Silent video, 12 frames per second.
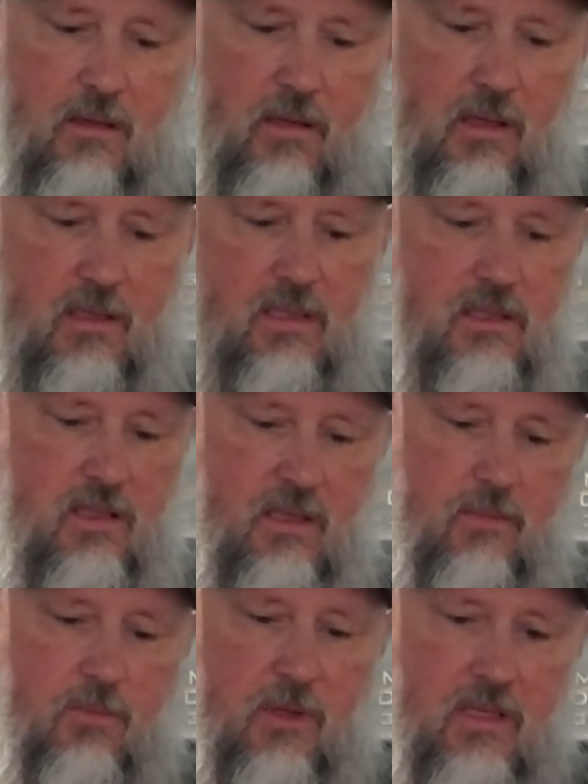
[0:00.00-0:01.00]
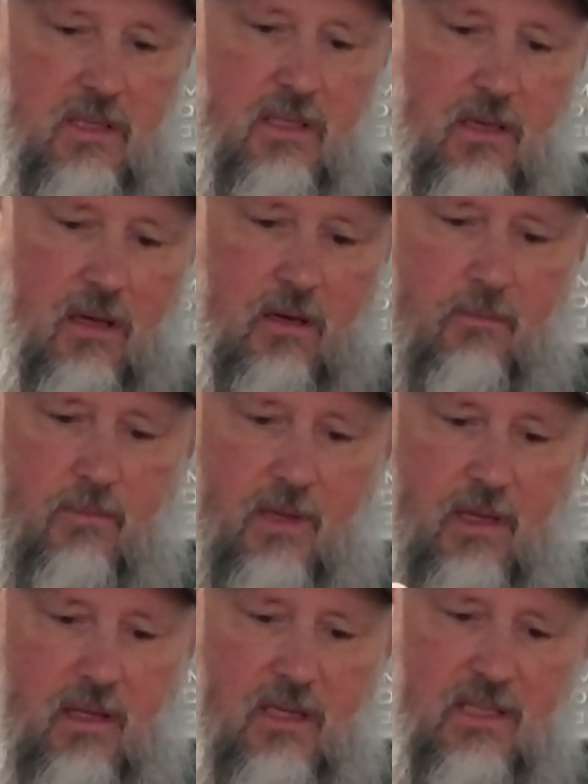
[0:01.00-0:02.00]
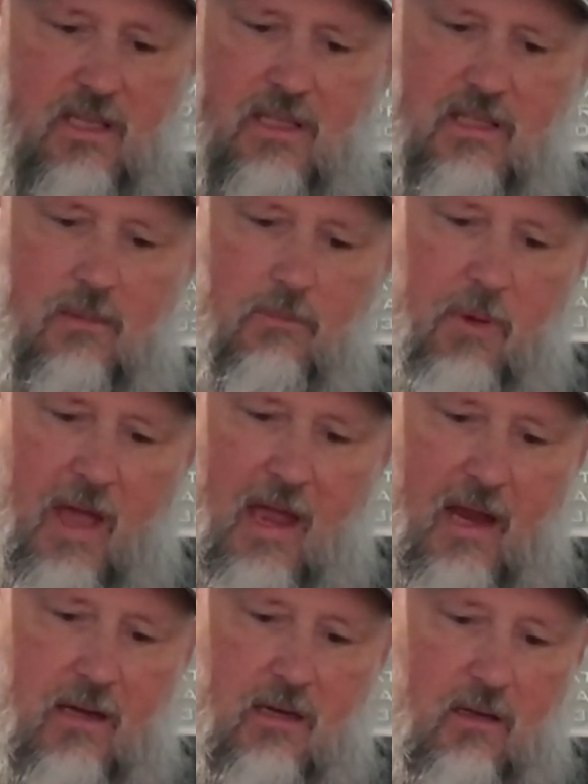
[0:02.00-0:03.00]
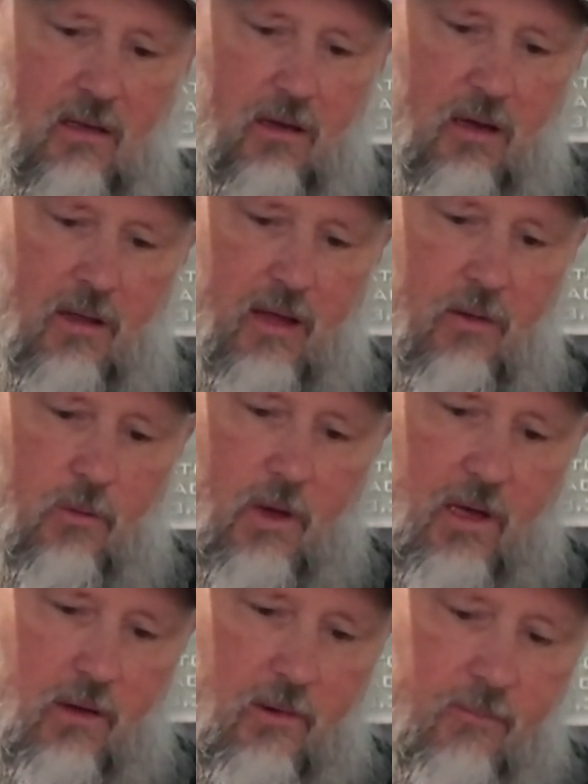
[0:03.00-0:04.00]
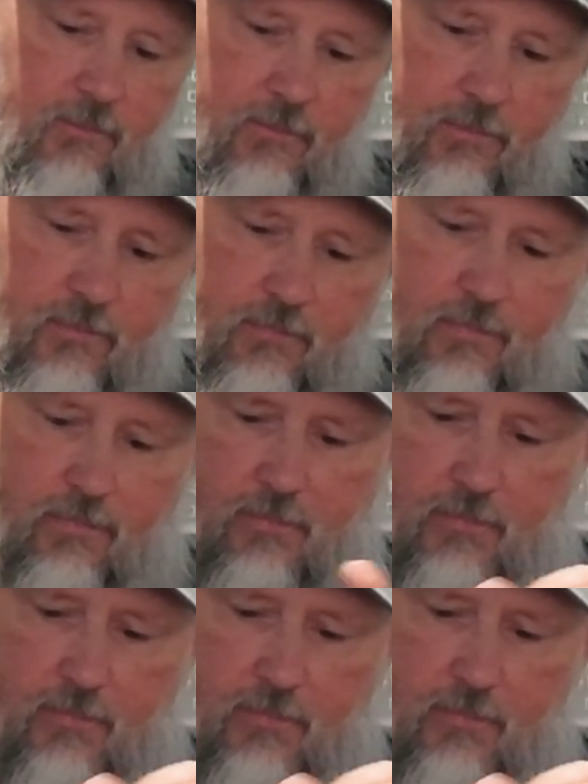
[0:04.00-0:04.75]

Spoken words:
Let's zip this up. This isn't packed all that well.